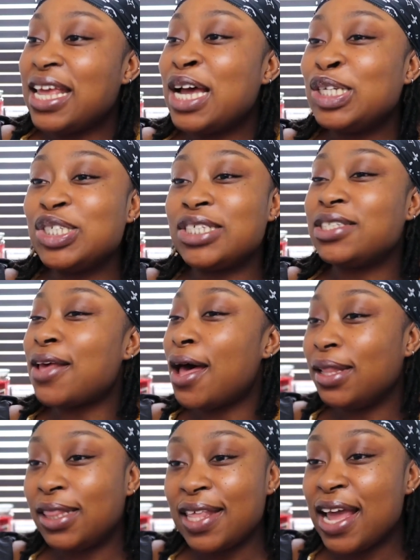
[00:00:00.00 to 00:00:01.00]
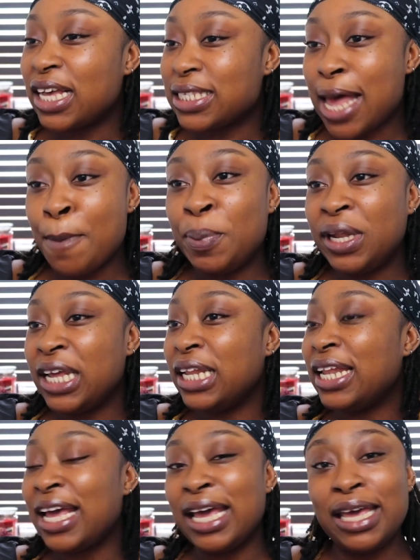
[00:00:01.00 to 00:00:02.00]
there are just certain things
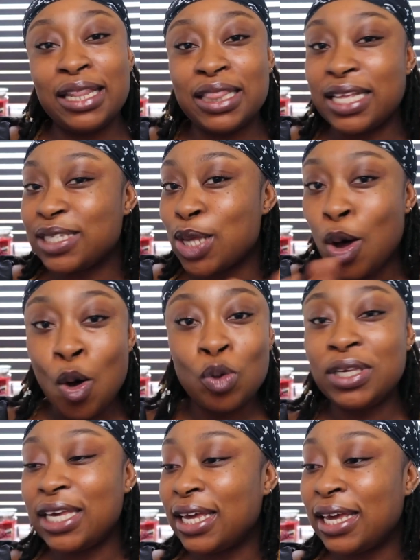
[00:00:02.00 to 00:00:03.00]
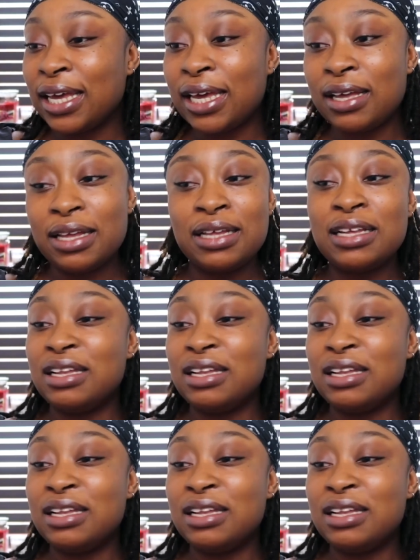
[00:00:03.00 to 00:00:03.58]
happening in this whole year,